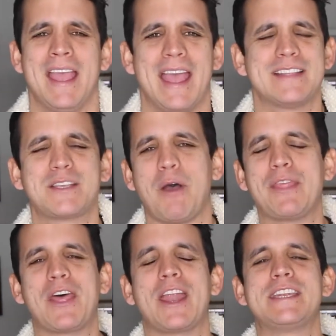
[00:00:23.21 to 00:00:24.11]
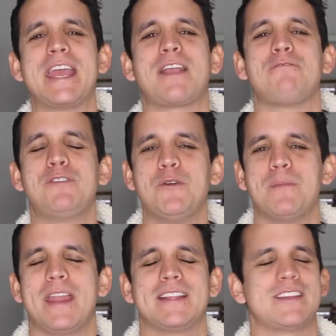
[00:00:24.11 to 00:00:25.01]
And so I thought I'd take a few
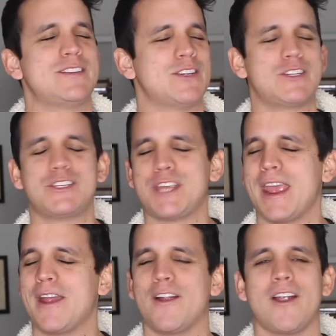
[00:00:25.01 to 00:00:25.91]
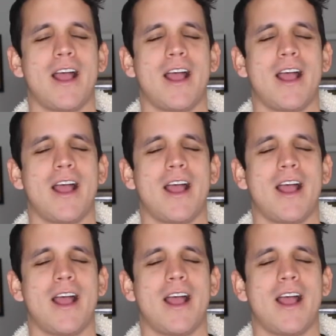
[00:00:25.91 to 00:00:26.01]
minutes and just share